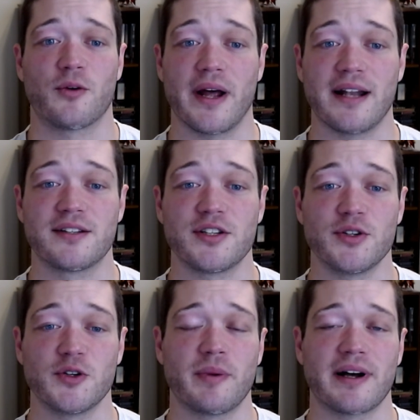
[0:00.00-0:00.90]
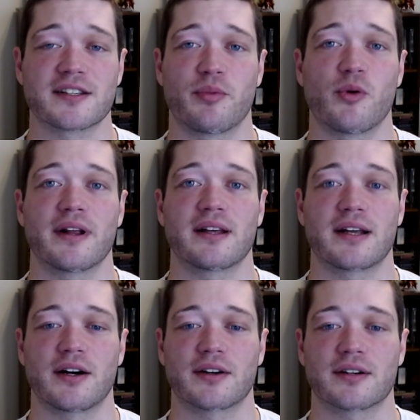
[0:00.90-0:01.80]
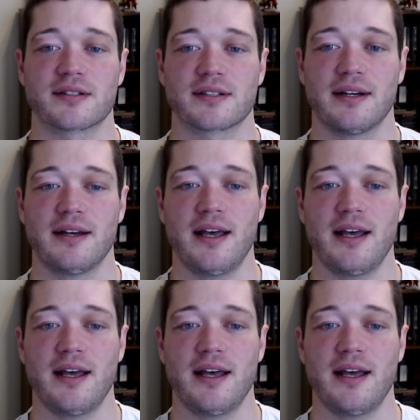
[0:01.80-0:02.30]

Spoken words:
read to you by supporting characters.